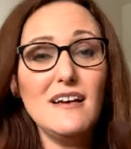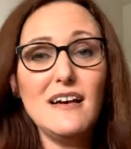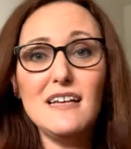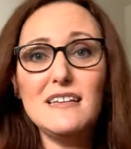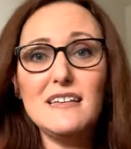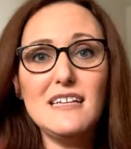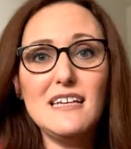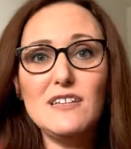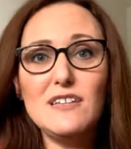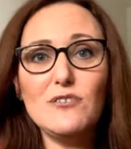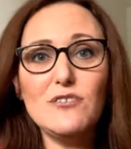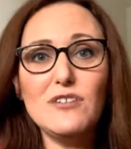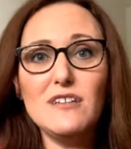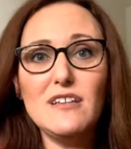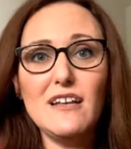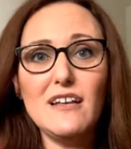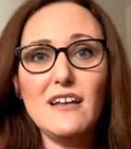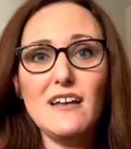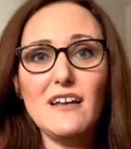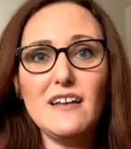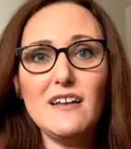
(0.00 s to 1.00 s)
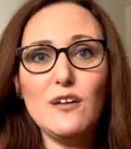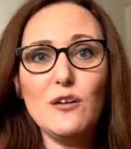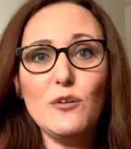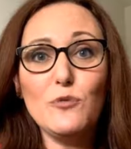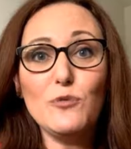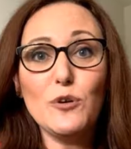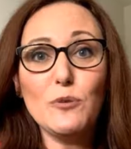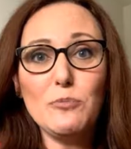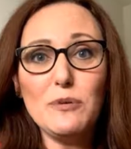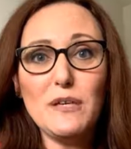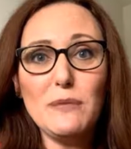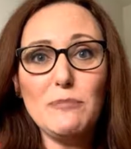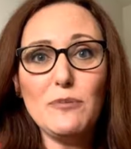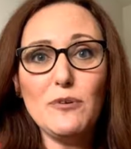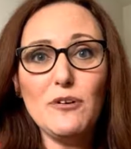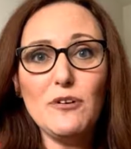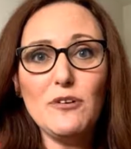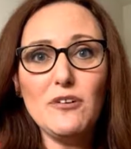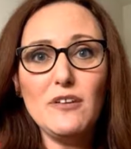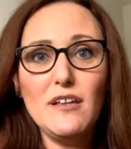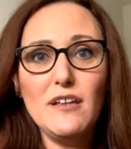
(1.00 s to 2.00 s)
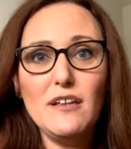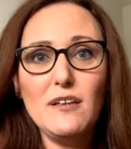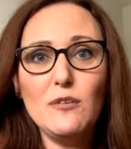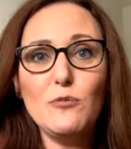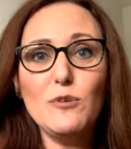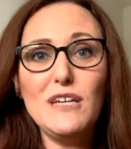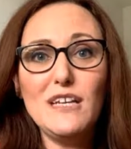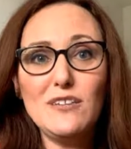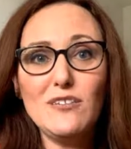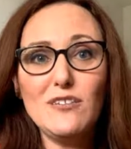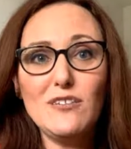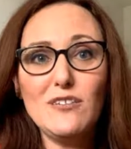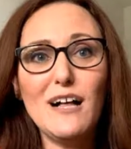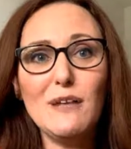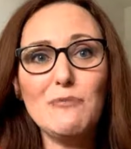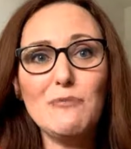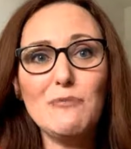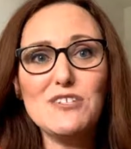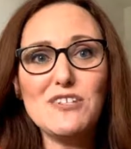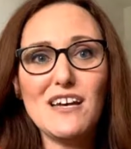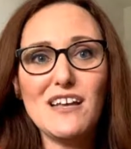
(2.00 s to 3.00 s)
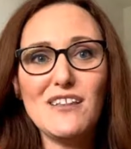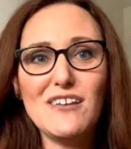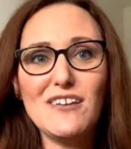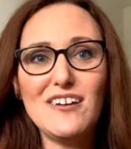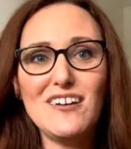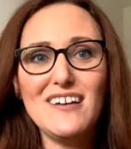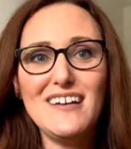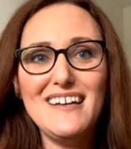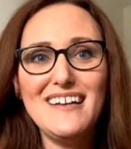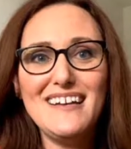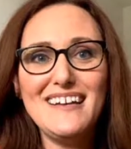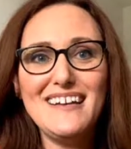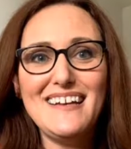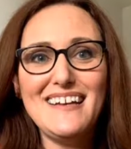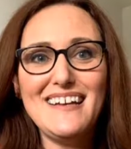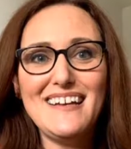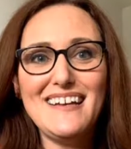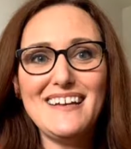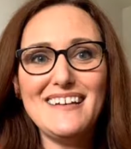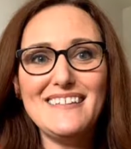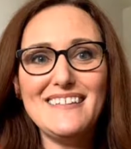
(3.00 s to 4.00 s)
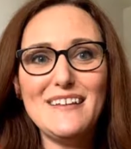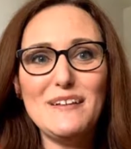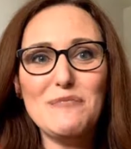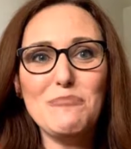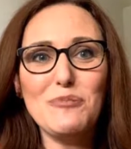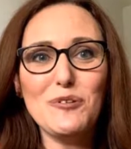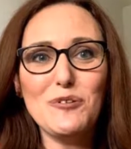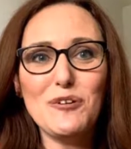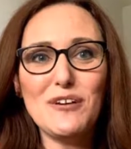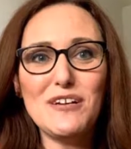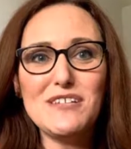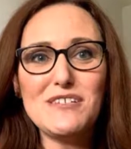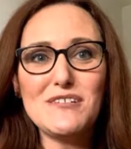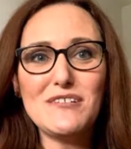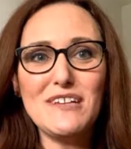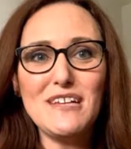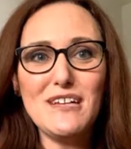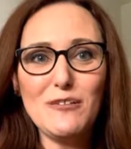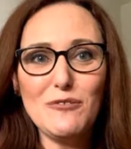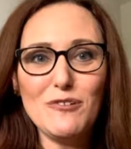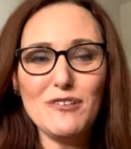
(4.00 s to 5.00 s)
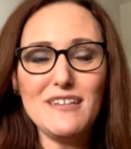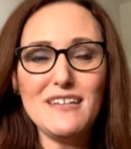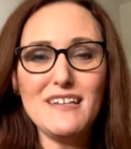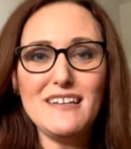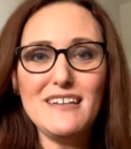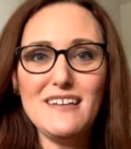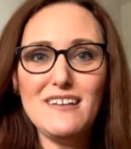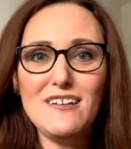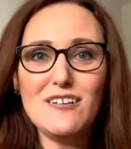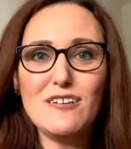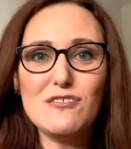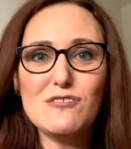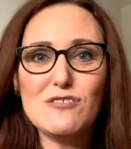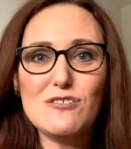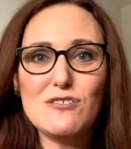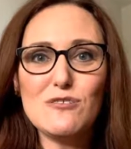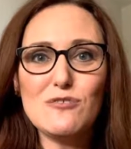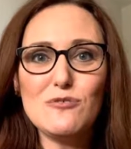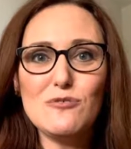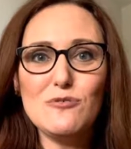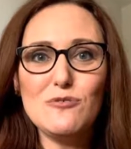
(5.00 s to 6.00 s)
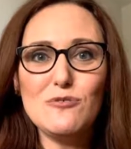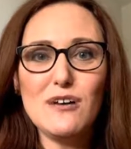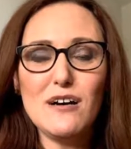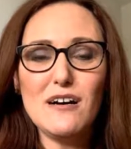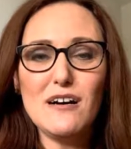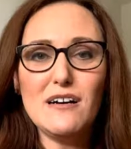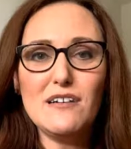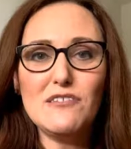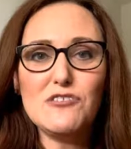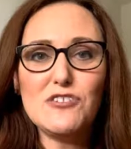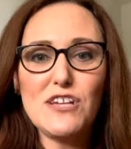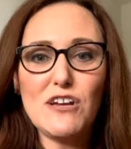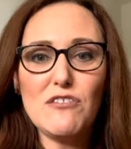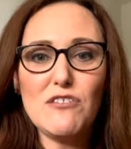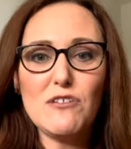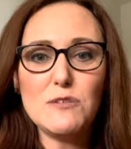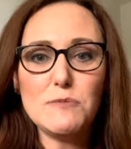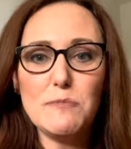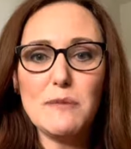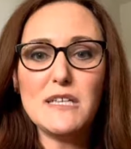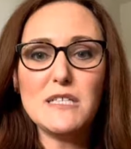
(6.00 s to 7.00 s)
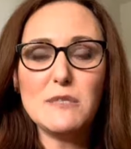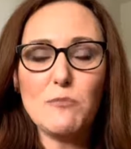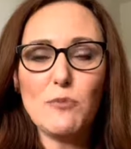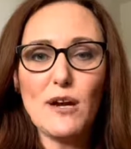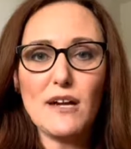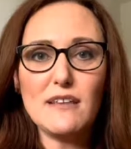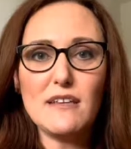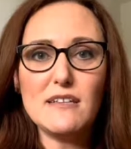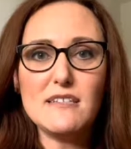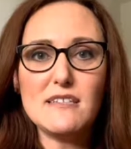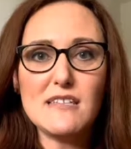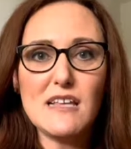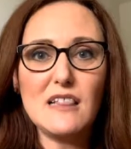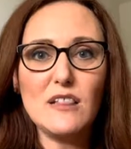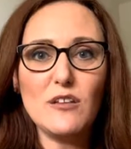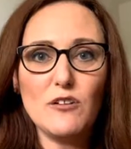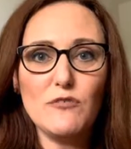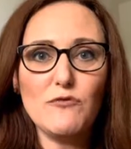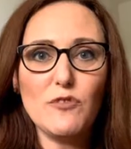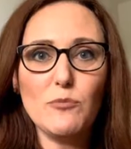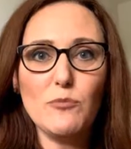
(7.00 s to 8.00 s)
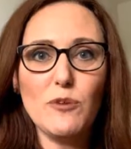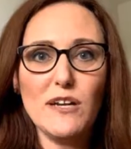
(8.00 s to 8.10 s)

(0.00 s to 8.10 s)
At the end of the day, we're people, we need to help each other, and employers are equally eager to share those best practices and learn from